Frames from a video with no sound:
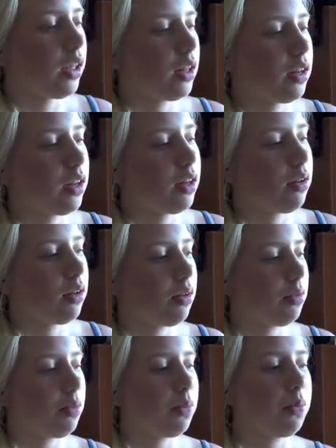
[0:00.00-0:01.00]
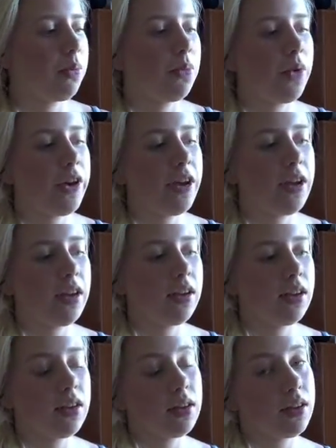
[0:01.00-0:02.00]
in
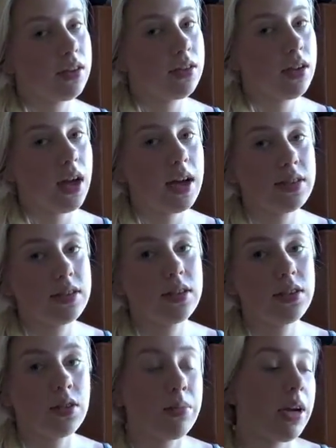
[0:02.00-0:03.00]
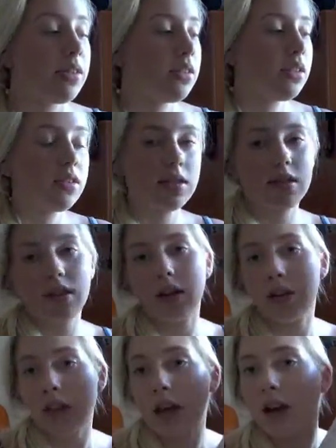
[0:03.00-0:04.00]
weak acids or bases, and
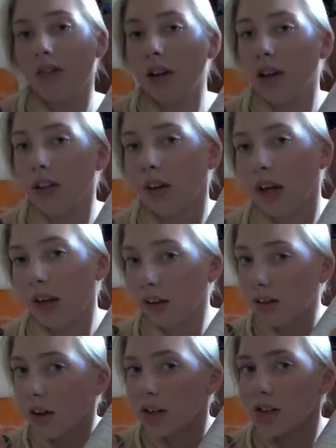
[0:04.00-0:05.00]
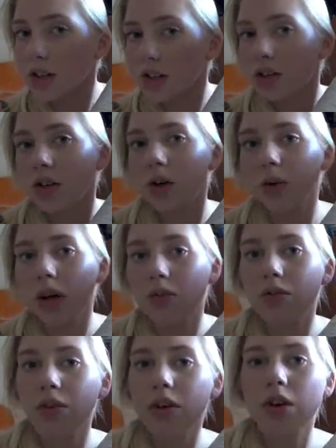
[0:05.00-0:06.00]
then they have the calculations shown
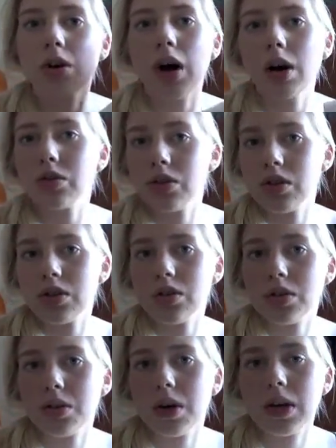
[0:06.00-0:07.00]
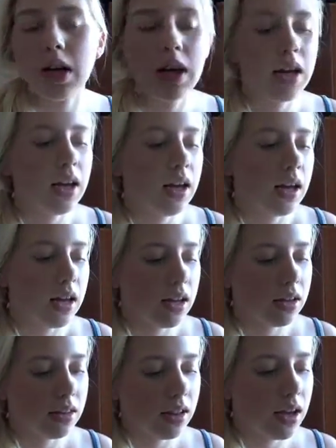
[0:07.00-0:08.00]
out for you how to do it,
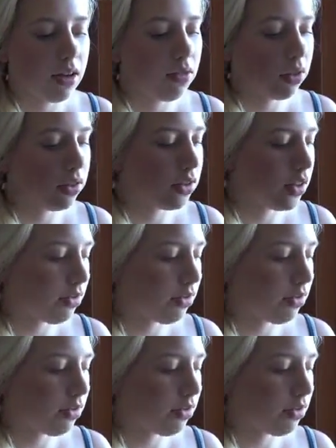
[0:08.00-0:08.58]
and they have all the